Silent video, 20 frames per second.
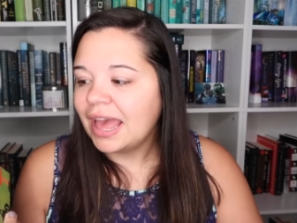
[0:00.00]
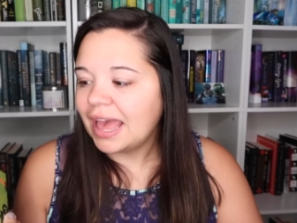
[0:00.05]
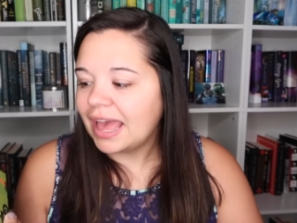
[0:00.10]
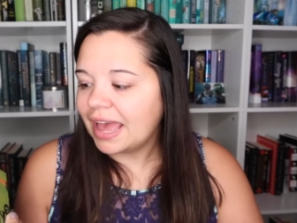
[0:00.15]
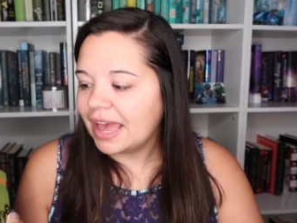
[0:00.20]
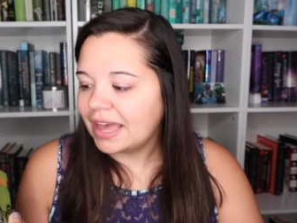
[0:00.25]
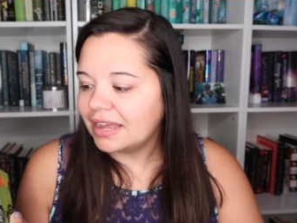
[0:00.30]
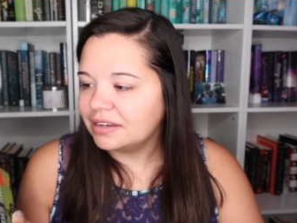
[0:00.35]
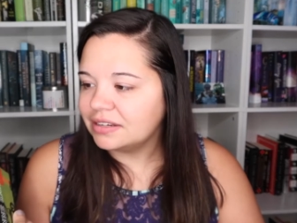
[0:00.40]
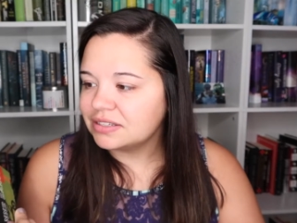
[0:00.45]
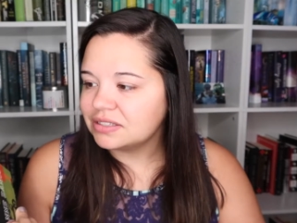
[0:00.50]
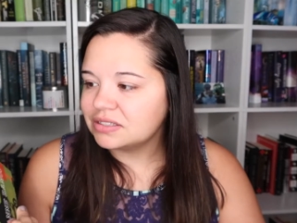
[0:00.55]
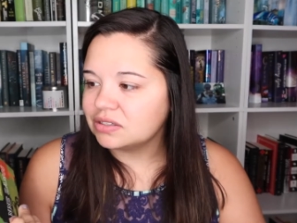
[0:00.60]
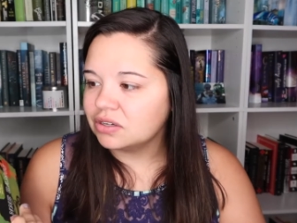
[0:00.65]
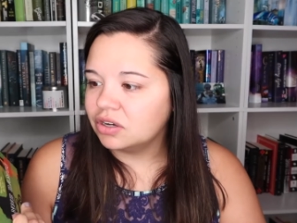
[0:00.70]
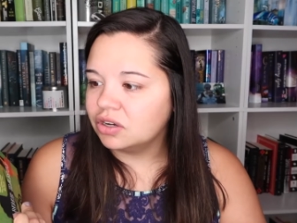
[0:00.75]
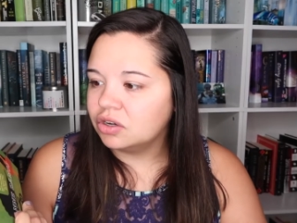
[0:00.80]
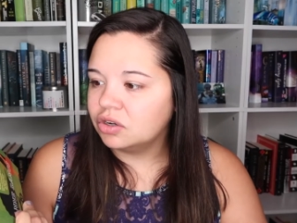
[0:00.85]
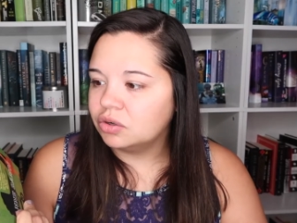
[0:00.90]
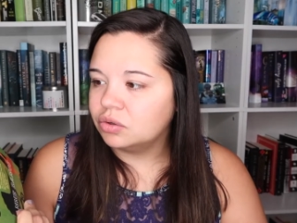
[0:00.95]
and
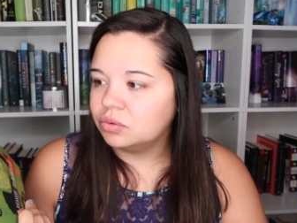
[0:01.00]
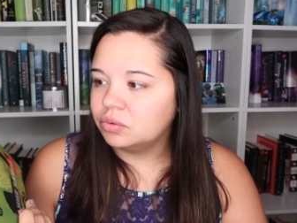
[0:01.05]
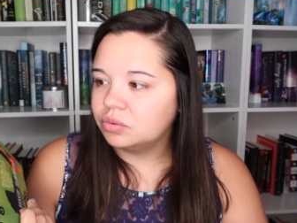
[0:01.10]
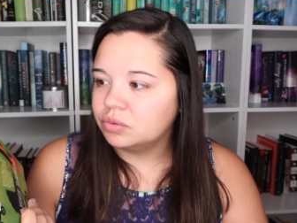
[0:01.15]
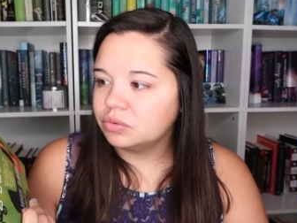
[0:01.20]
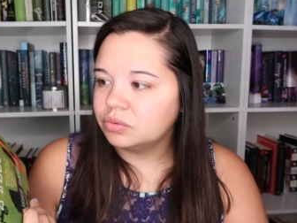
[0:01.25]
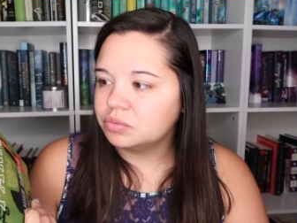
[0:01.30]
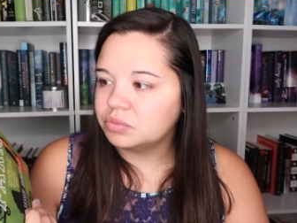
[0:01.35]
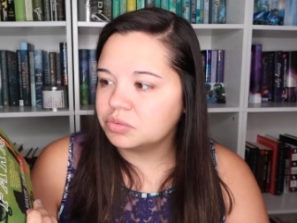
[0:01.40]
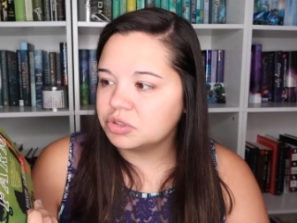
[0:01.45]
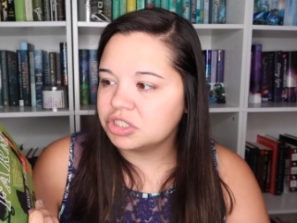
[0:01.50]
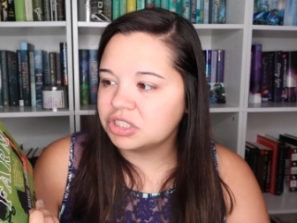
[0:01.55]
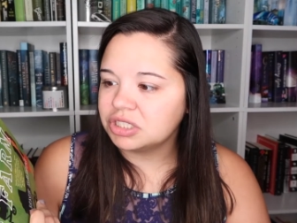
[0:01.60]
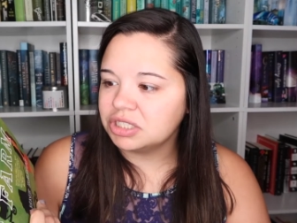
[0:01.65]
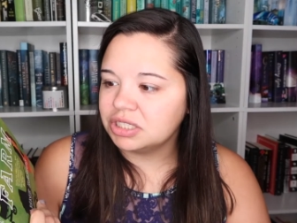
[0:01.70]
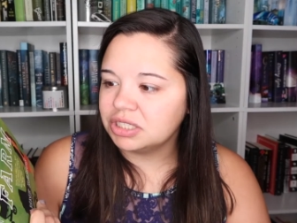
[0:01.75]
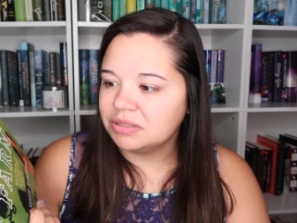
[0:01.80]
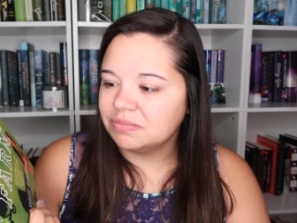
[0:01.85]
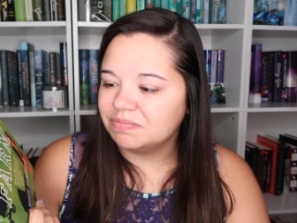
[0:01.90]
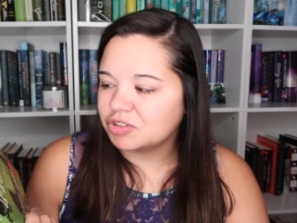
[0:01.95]
so
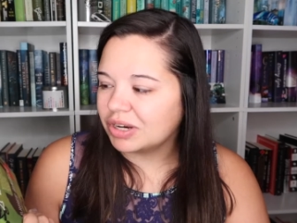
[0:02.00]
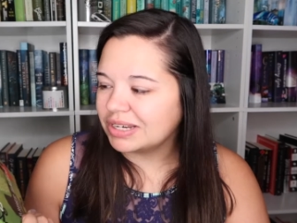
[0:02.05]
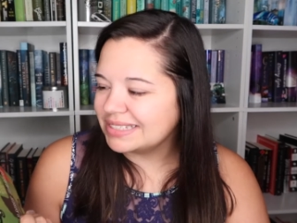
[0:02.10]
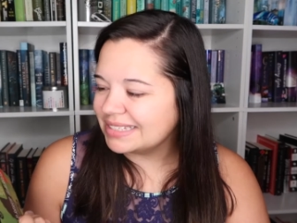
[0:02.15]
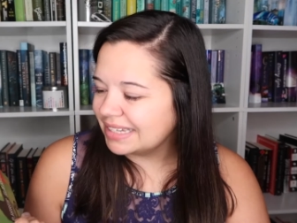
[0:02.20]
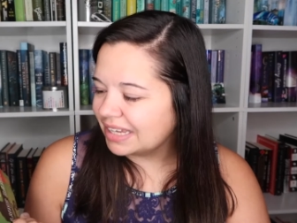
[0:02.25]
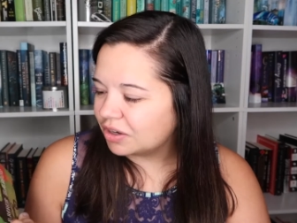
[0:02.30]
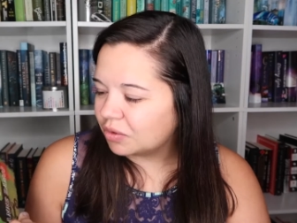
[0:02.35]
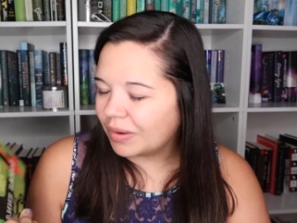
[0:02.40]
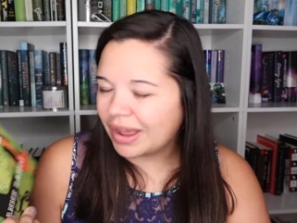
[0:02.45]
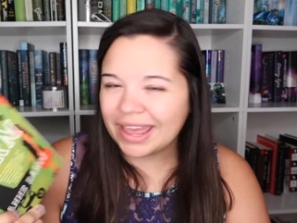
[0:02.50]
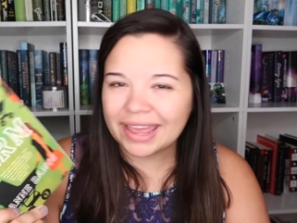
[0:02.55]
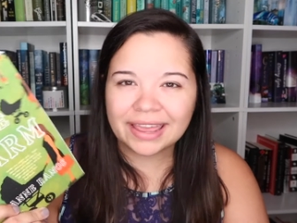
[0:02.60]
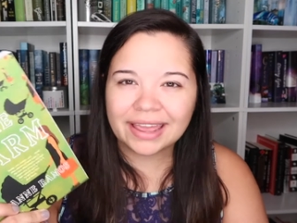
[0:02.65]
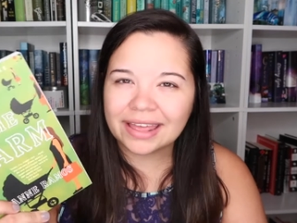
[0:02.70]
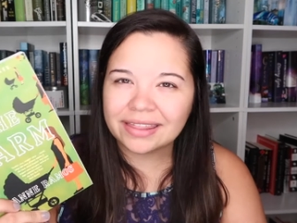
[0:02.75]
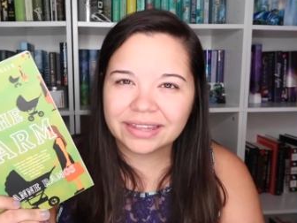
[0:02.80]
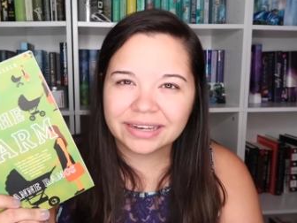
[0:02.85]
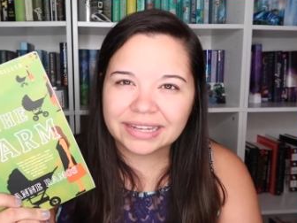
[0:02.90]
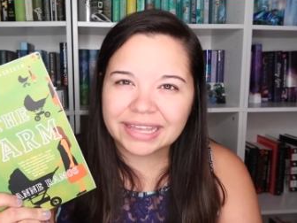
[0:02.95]
she tries to get
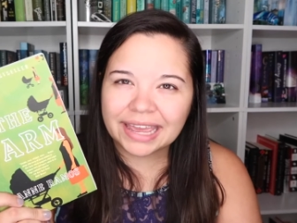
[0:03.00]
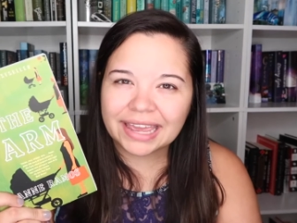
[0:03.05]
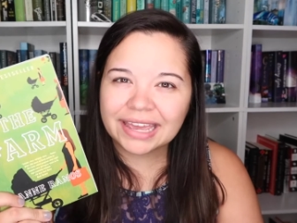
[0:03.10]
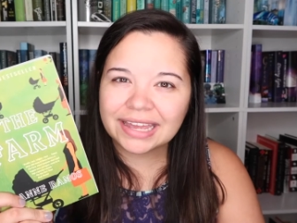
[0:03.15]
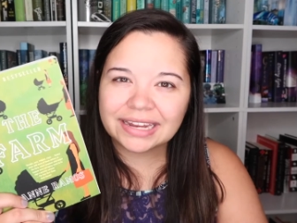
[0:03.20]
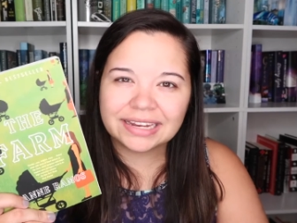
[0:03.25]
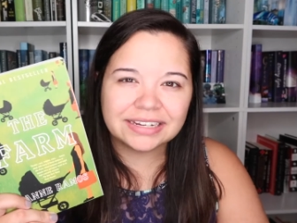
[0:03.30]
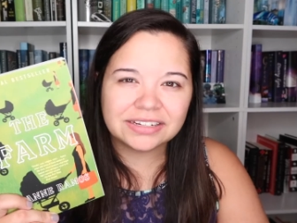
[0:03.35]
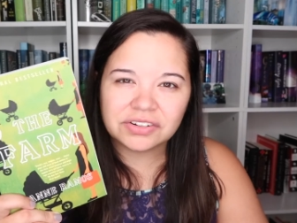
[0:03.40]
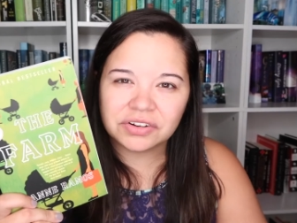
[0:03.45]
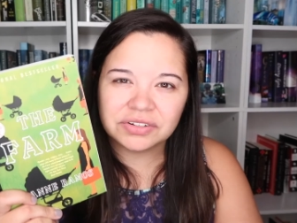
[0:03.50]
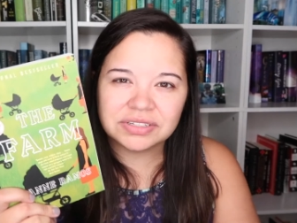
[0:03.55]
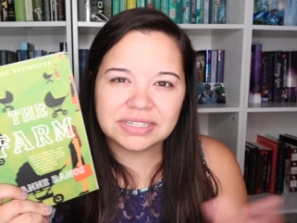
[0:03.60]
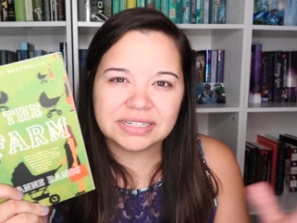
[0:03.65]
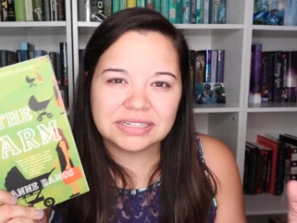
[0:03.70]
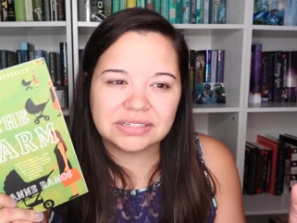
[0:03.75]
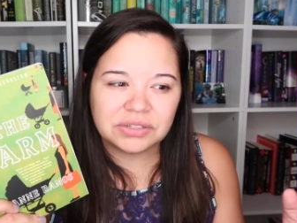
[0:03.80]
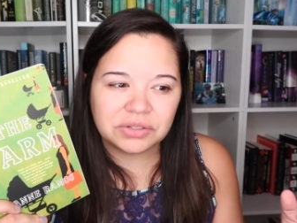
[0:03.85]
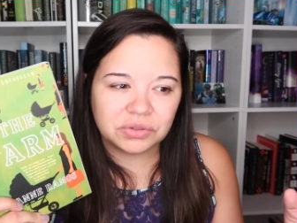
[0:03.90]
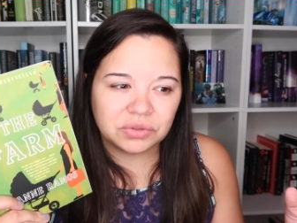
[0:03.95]
away and then can't, and it turns
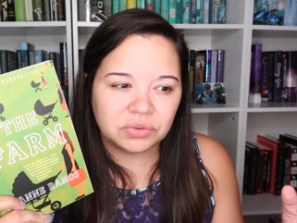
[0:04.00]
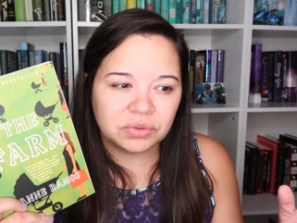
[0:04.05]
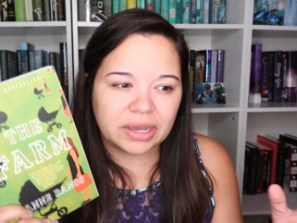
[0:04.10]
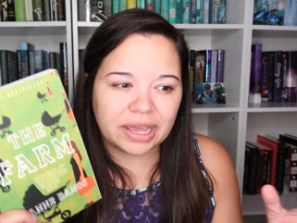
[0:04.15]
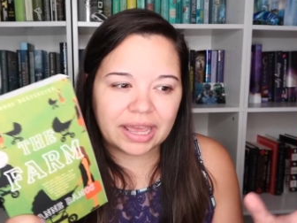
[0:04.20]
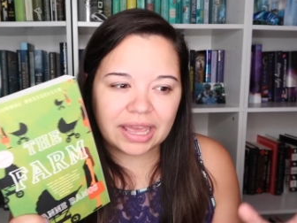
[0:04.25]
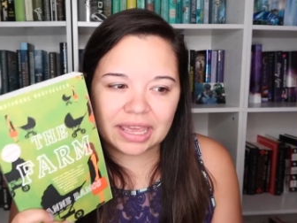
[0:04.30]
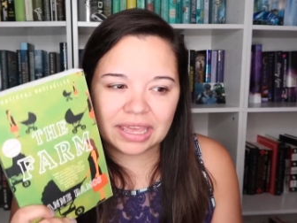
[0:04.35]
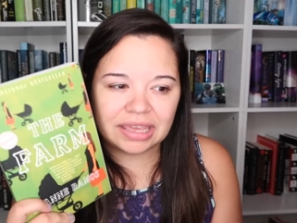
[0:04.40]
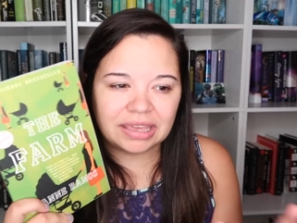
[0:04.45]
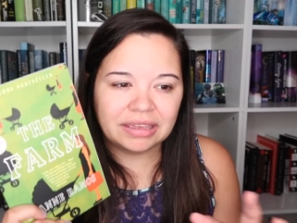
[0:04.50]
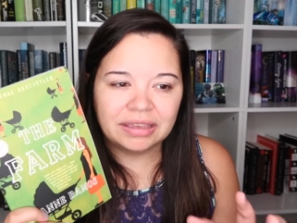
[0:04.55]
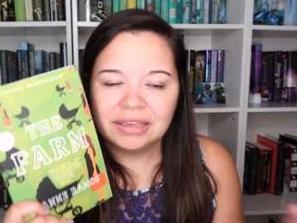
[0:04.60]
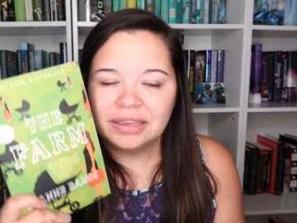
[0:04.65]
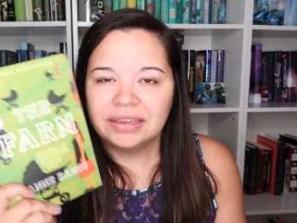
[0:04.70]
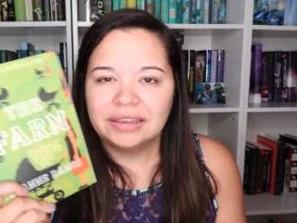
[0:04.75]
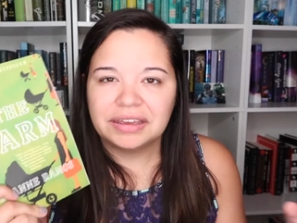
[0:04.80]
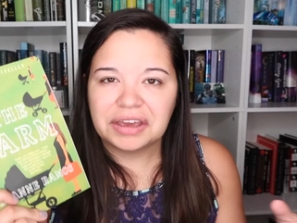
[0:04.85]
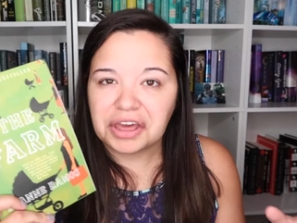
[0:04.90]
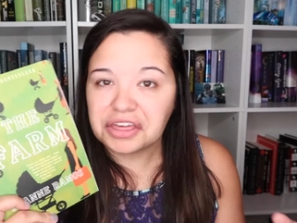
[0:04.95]
into a
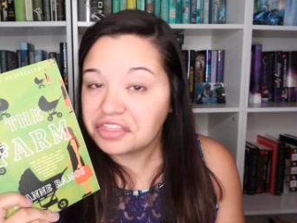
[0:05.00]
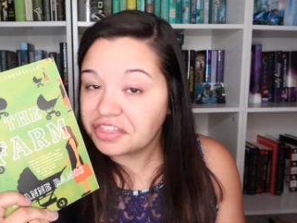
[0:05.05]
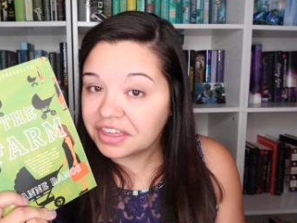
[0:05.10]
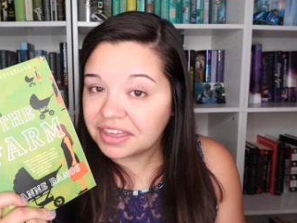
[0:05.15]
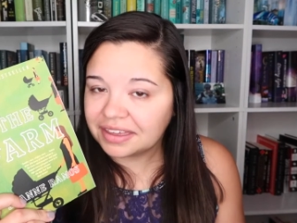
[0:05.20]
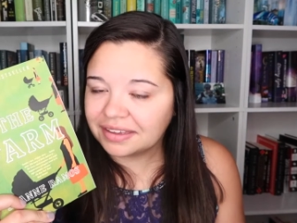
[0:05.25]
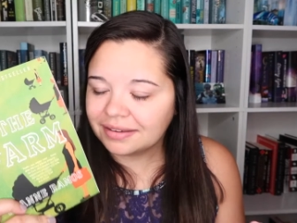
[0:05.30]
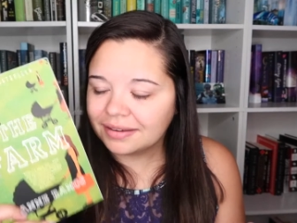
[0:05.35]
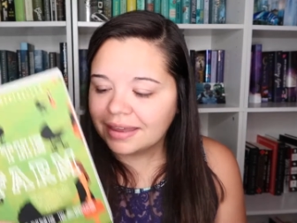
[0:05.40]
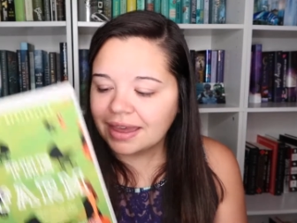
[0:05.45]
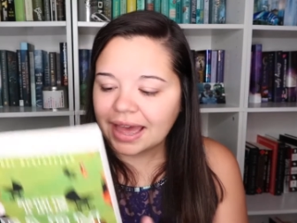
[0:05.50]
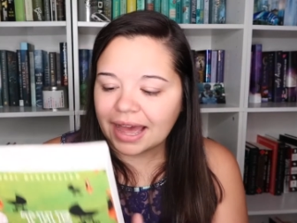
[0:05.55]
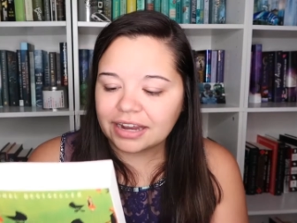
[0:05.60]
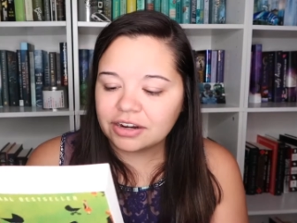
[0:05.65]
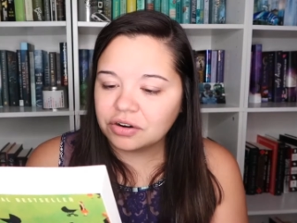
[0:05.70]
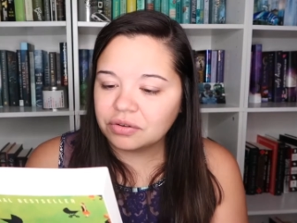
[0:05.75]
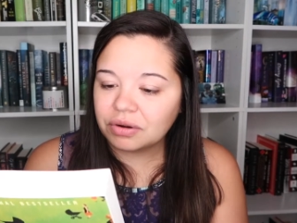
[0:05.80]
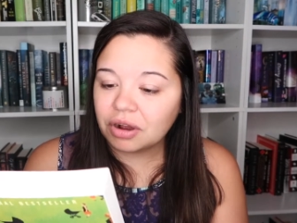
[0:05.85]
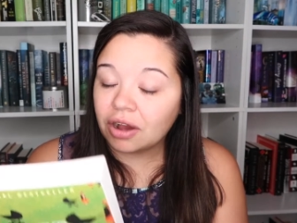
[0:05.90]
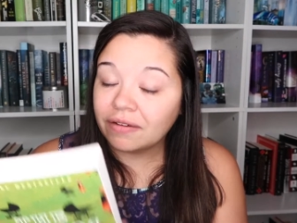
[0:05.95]
thing. I
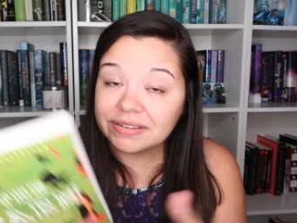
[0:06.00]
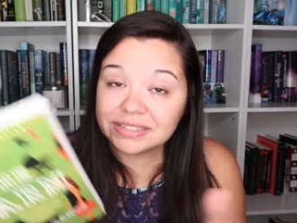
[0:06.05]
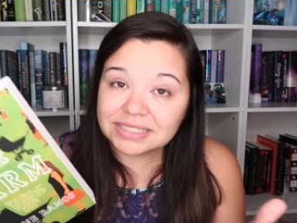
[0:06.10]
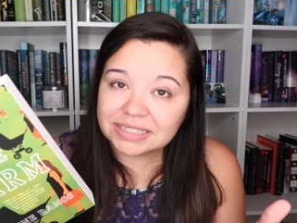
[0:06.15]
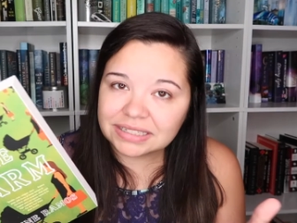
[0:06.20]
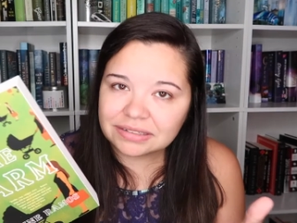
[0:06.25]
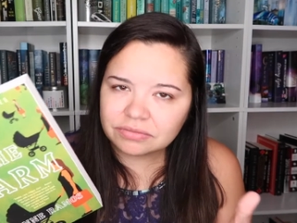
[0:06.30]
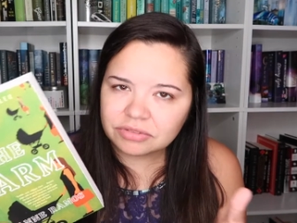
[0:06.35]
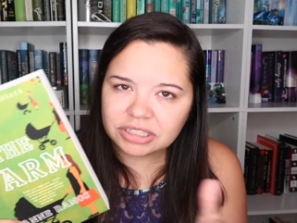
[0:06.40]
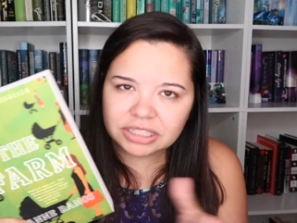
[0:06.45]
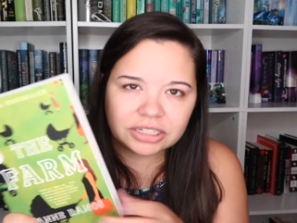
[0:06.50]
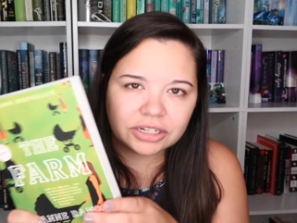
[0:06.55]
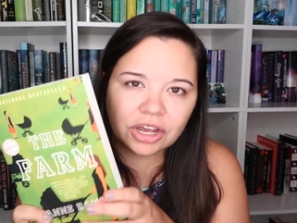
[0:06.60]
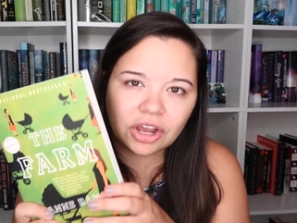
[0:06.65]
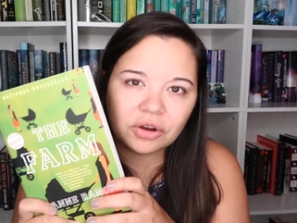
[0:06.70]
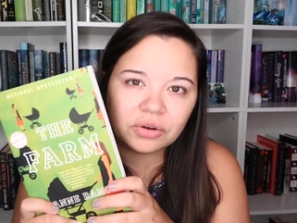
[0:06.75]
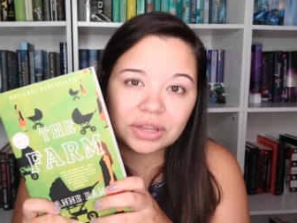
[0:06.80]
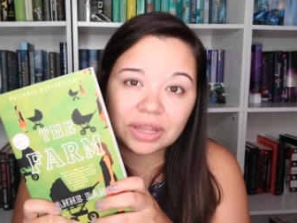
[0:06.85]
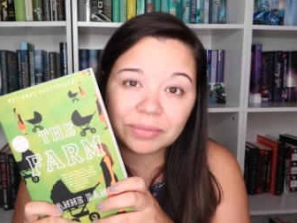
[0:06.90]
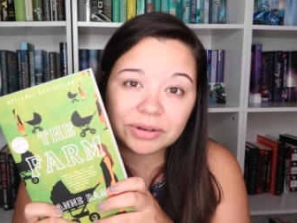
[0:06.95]
don't obviously really
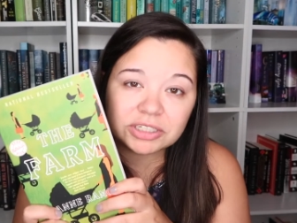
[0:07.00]
know that